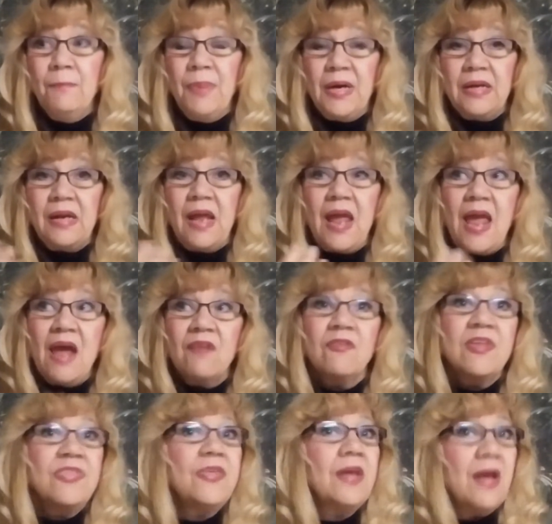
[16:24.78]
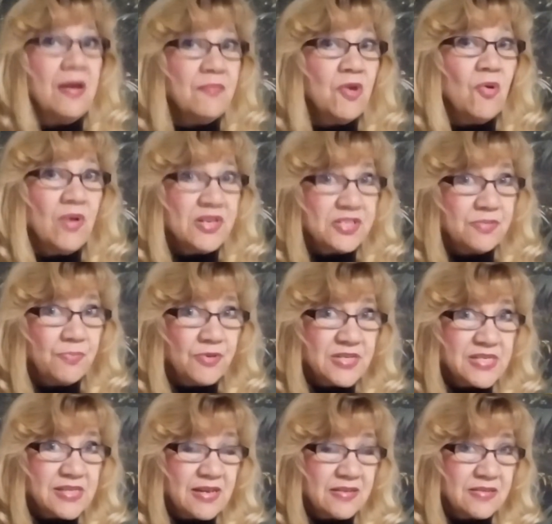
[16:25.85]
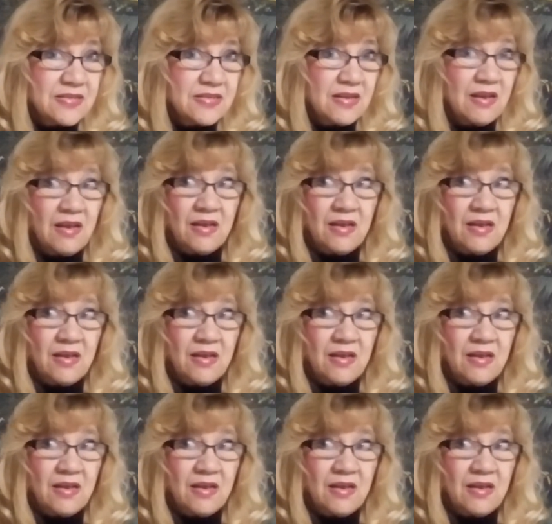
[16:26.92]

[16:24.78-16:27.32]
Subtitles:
But everything I'm going to present